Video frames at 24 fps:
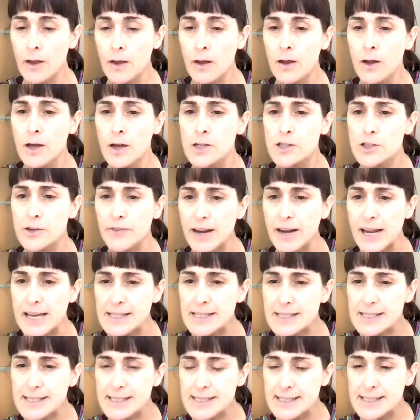So
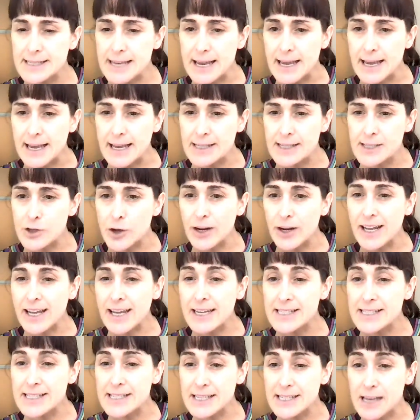Vanessa says, so it
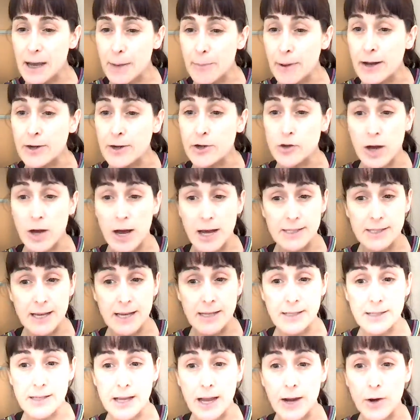heats us up and dries
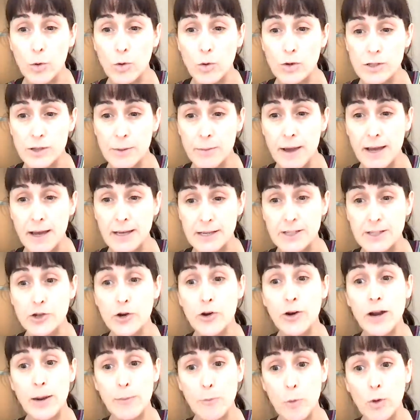us and also makes us
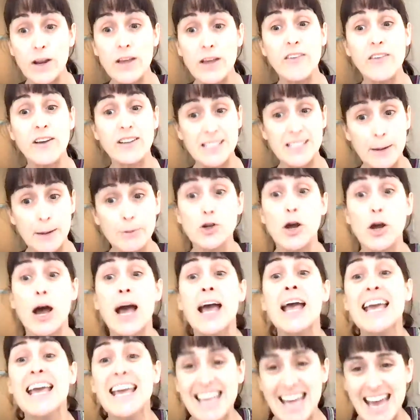urinate more, leaving us double dry.
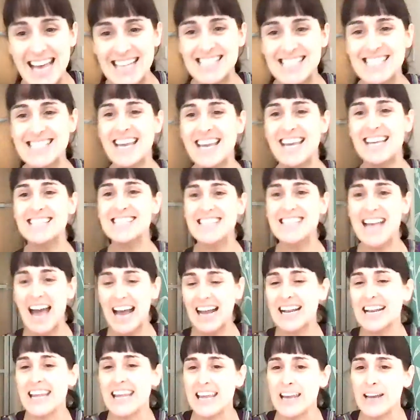Yes,
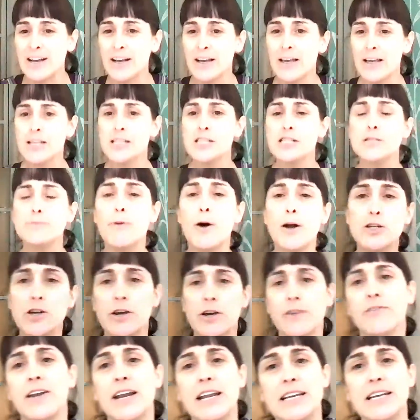exactly. Spot
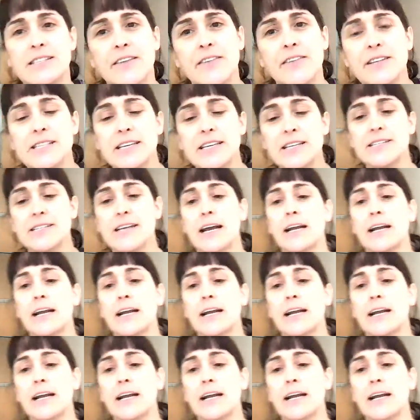on, Vanessa. That's exactly